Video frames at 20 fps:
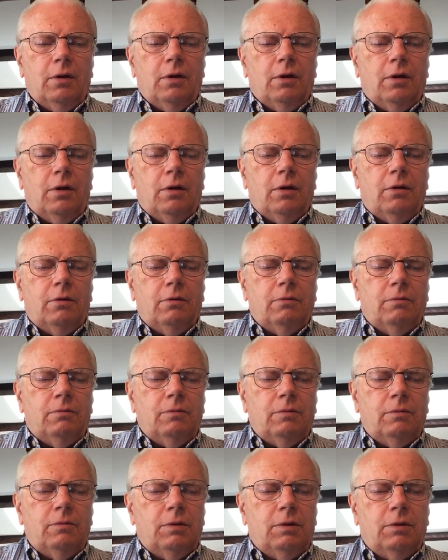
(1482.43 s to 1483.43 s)
Uh,
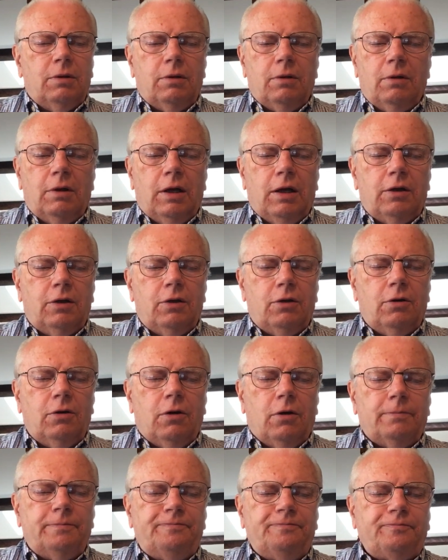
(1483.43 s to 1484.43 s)
not at all.